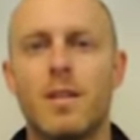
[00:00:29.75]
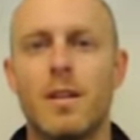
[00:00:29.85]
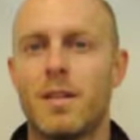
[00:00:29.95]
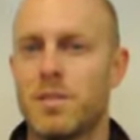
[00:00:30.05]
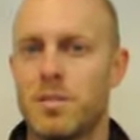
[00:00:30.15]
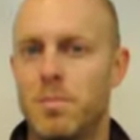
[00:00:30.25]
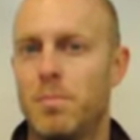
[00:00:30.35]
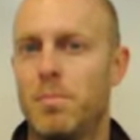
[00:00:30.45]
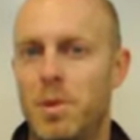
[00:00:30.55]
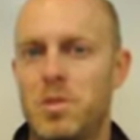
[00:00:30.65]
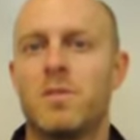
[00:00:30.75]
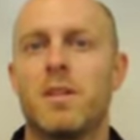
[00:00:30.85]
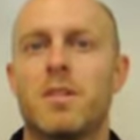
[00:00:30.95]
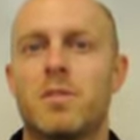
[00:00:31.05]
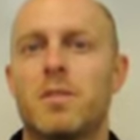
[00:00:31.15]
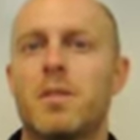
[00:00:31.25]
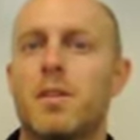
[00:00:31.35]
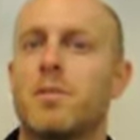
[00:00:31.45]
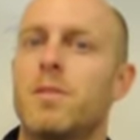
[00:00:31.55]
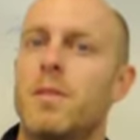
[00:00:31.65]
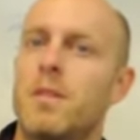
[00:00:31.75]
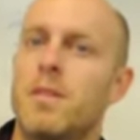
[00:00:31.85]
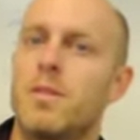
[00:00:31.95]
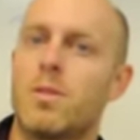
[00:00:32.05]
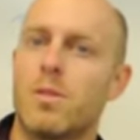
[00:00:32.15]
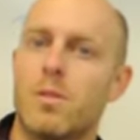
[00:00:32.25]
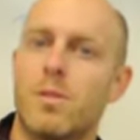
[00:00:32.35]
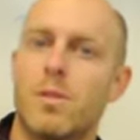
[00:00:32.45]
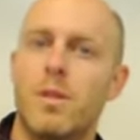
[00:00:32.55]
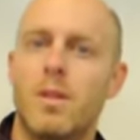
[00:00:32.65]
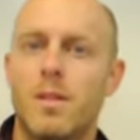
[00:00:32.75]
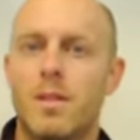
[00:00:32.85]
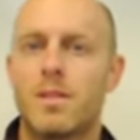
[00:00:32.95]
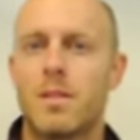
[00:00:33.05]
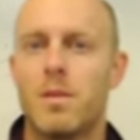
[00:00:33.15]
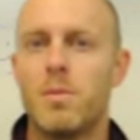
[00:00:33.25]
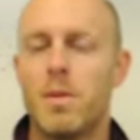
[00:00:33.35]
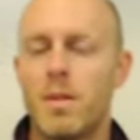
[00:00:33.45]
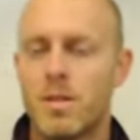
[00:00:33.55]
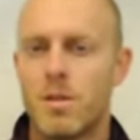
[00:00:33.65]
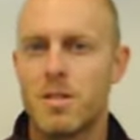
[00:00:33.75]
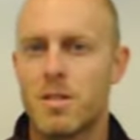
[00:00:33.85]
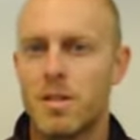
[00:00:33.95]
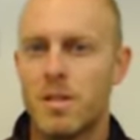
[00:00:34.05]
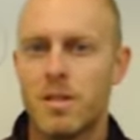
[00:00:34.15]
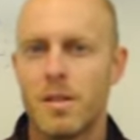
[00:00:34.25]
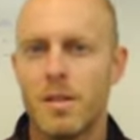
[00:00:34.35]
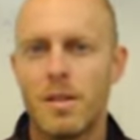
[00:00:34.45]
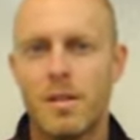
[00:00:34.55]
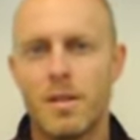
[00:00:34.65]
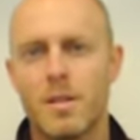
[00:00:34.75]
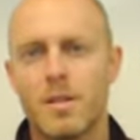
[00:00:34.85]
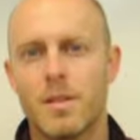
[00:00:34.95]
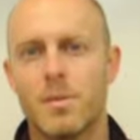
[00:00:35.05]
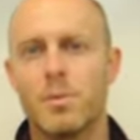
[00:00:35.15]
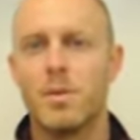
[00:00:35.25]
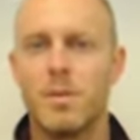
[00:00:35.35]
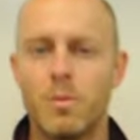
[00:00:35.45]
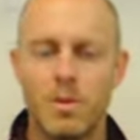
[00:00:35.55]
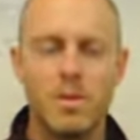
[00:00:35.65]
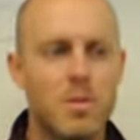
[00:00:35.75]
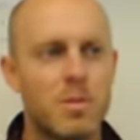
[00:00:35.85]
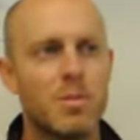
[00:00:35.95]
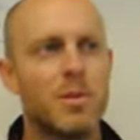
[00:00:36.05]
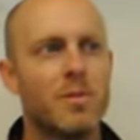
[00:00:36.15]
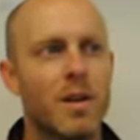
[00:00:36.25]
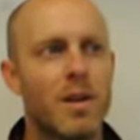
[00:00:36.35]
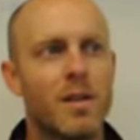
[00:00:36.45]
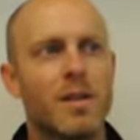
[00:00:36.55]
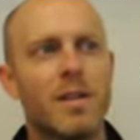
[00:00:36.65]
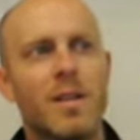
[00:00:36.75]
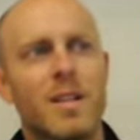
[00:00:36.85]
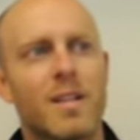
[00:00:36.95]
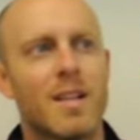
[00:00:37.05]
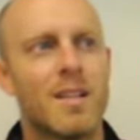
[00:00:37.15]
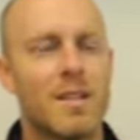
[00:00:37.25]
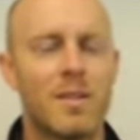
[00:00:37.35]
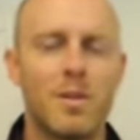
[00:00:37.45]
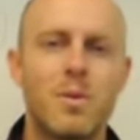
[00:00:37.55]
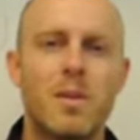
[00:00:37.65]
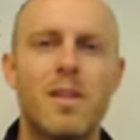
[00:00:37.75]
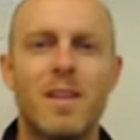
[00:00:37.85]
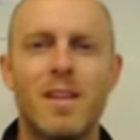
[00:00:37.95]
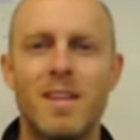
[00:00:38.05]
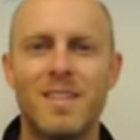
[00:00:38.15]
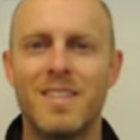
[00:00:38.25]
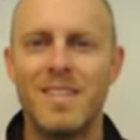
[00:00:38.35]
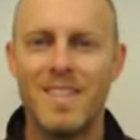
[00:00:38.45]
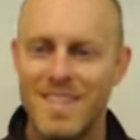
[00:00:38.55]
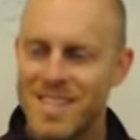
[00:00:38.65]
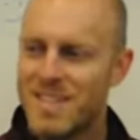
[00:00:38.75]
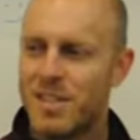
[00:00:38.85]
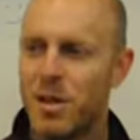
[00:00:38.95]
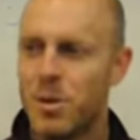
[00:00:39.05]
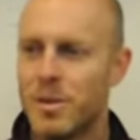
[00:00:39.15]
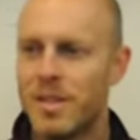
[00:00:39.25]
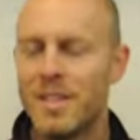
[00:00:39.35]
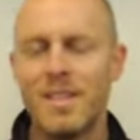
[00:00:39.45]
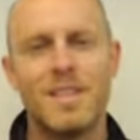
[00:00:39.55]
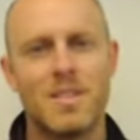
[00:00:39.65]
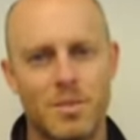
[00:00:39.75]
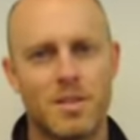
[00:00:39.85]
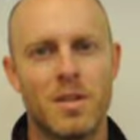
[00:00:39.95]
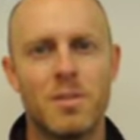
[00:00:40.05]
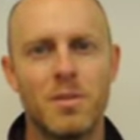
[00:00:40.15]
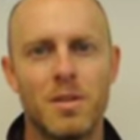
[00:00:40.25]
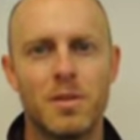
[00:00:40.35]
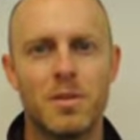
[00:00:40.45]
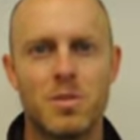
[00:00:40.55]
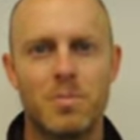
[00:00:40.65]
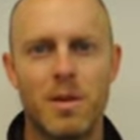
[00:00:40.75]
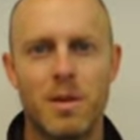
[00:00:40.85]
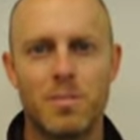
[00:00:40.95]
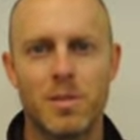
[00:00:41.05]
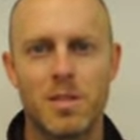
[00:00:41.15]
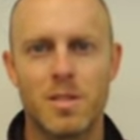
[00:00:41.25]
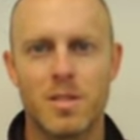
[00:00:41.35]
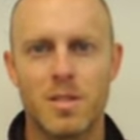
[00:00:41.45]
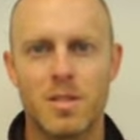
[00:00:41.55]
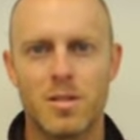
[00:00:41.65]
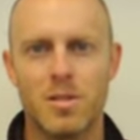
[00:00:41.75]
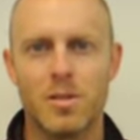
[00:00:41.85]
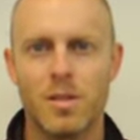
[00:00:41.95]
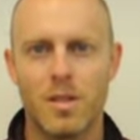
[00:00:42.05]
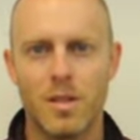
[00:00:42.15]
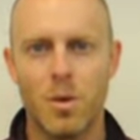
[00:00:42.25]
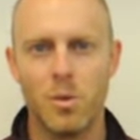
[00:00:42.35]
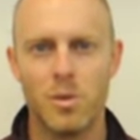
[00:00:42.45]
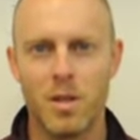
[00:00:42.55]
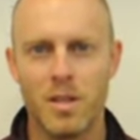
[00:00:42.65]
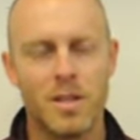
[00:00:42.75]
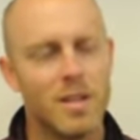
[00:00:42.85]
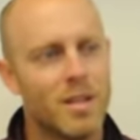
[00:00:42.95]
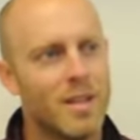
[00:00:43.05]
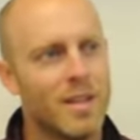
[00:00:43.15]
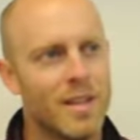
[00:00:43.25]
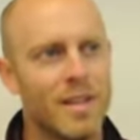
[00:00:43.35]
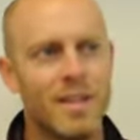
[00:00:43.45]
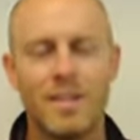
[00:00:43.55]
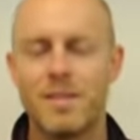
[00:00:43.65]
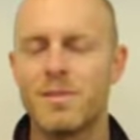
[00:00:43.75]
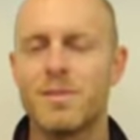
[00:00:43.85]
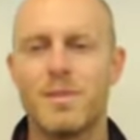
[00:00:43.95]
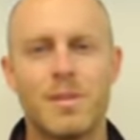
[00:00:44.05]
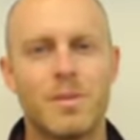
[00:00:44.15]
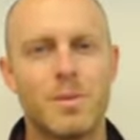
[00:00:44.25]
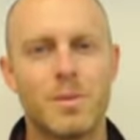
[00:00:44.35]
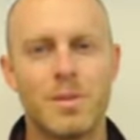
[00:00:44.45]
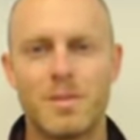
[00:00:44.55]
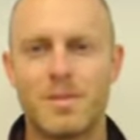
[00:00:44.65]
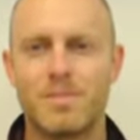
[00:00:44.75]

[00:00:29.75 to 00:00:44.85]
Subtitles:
actually a bunch of extra stuff. So it's going to be an interesting year. What used to be very kind of low-key and easy-going is going to be a little sped up this year. So hold on. And you know we're